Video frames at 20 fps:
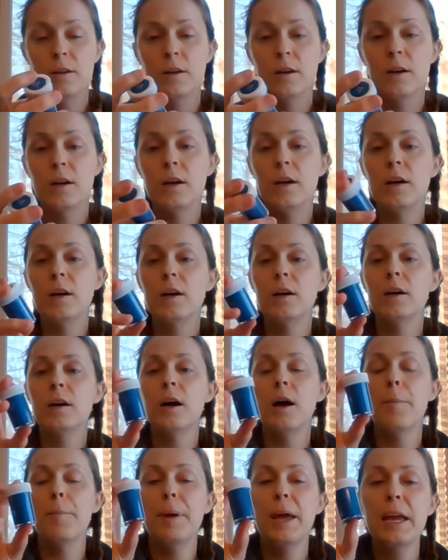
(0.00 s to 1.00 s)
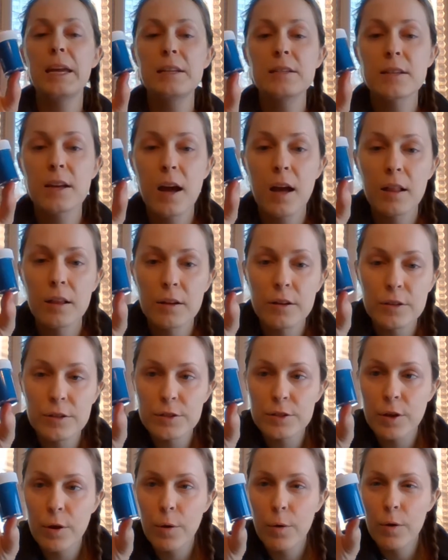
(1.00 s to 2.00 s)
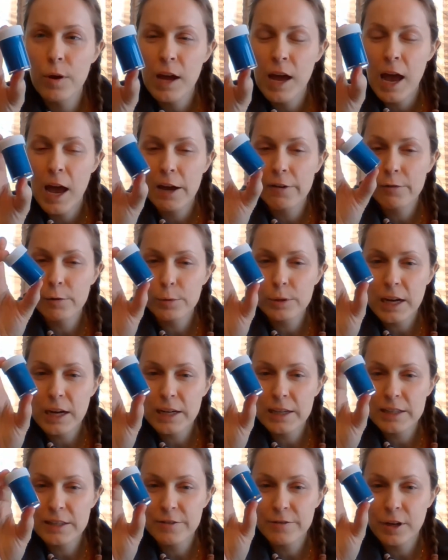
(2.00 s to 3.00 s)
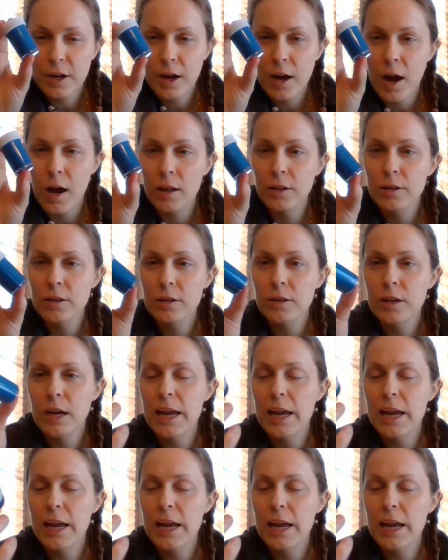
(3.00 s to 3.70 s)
a paint color. So everyone got a different color,